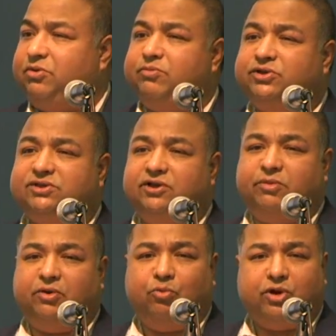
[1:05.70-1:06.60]
to be
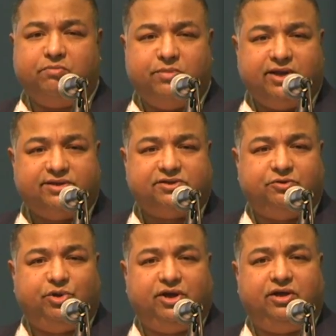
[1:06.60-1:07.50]
Muslim and what it means
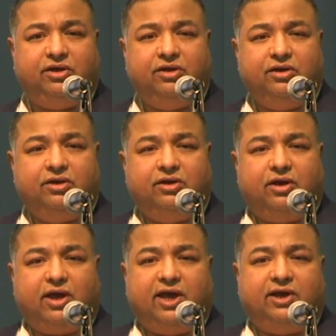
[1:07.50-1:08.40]
to be
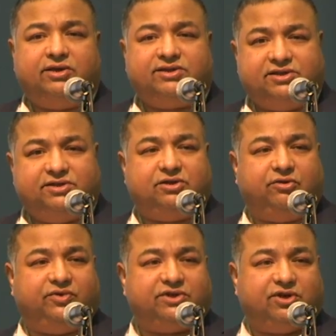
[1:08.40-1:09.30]
a citizen
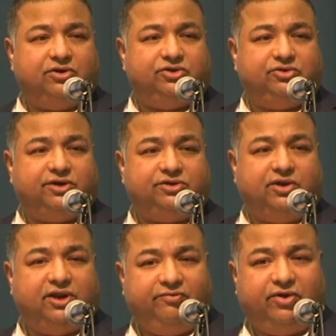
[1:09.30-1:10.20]
of this country and
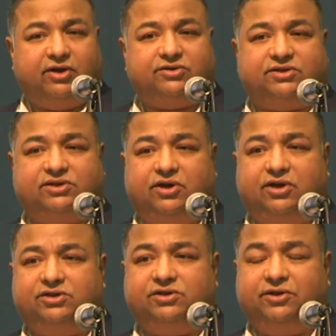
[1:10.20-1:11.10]
to live in our
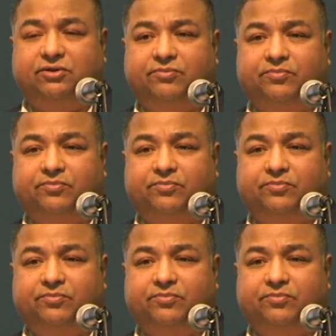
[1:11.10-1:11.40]
society.